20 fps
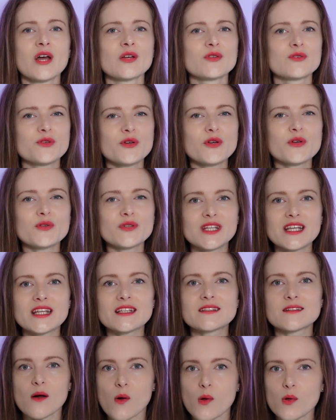Do you
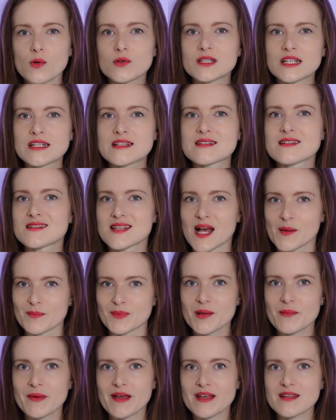need all these
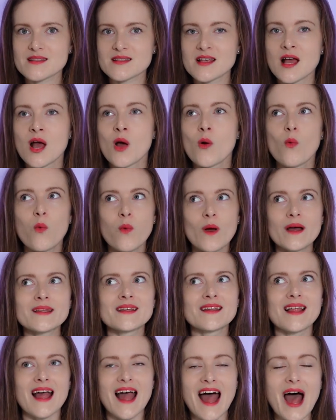supplements? When
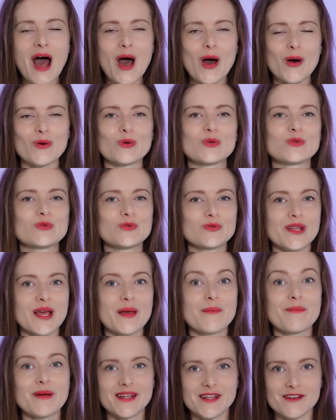and how do
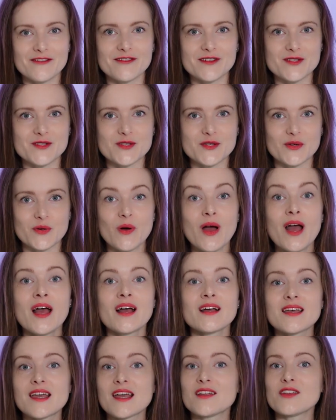they benefit you?
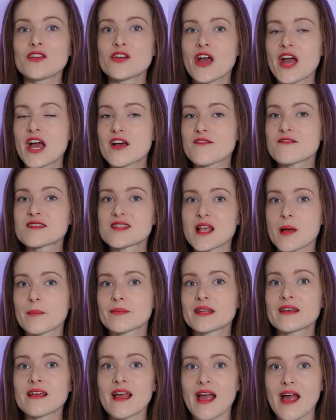Can you have
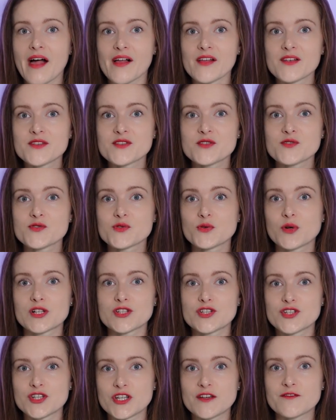something else to
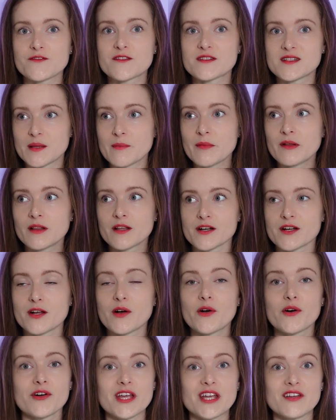achieve similar
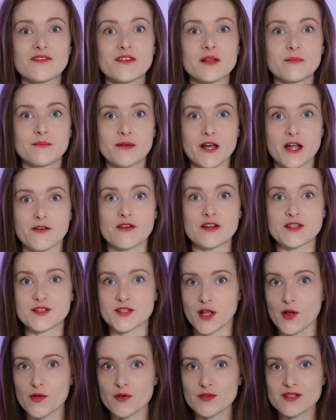or even better
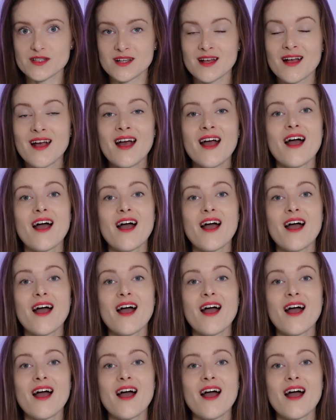results?